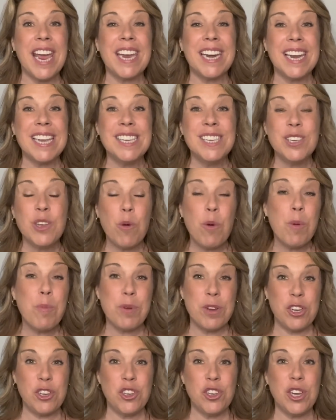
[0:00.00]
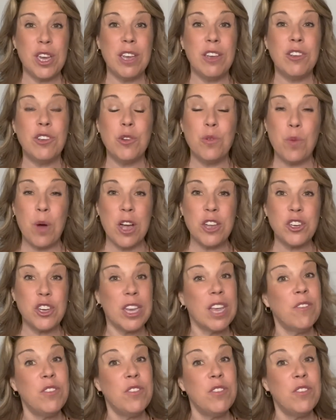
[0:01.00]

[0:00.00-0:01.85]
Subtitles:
and I so appreciate you watching.